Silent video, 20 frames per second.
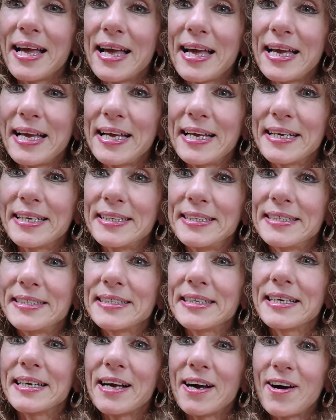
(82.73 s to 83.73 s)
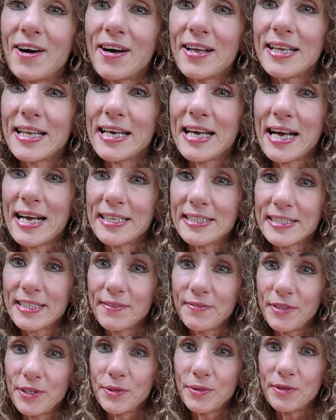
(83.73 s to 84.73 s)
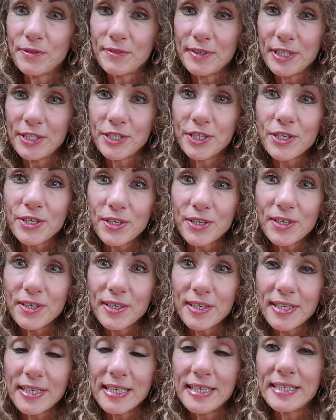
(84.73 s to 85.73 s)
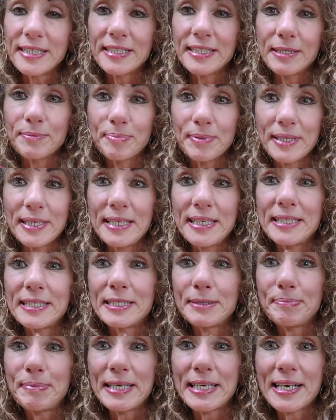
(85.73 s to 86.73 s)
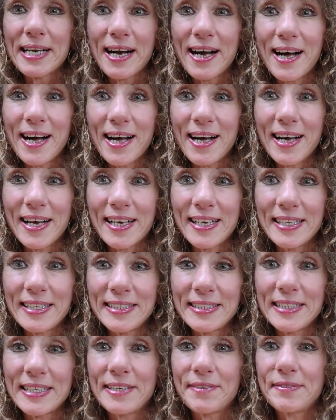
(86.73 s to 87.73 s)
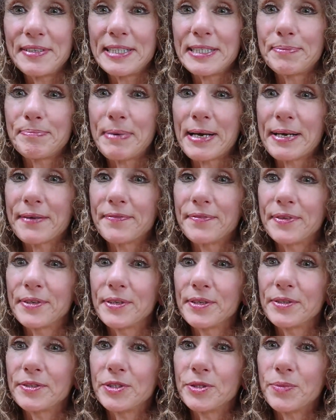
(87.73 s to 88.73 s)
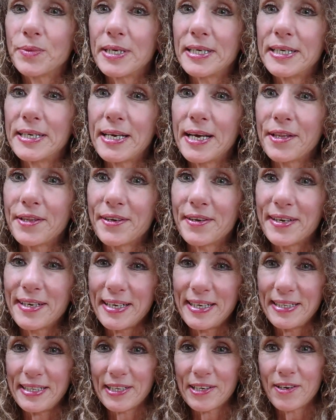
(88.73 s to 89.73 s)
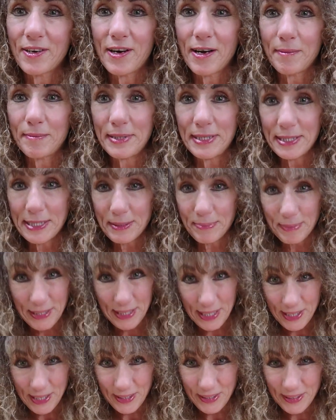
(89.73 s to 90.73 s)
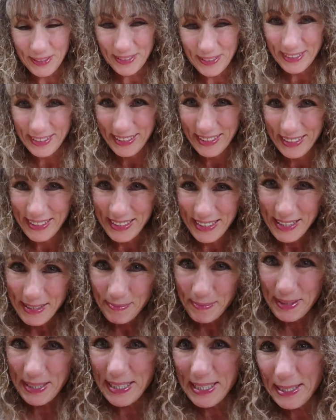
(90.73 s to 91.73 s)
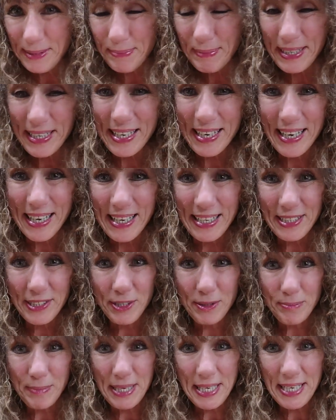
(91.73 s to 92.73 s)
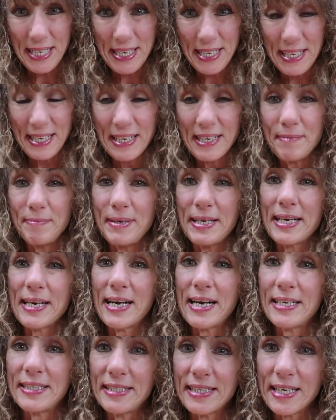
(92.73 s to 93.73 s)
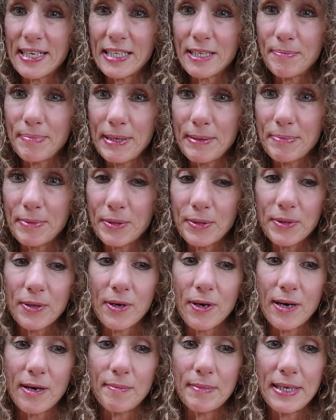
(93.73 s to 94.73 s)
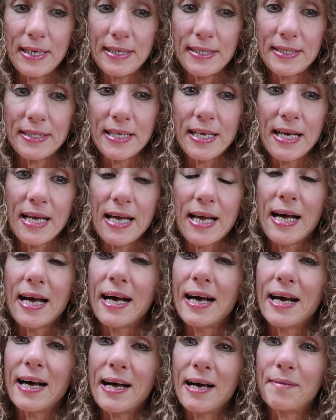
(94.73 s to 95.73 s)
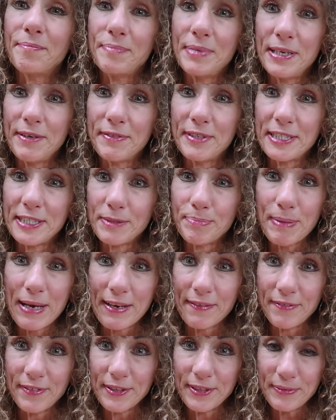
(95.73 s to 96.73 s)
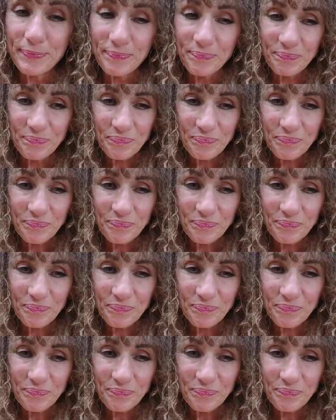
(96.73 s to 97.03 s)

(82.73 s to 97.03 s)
And all I ask of you in return is to please be kind and respectful to one another in the comments below. Please be kind to me, be kind to other people who comment, be respectful.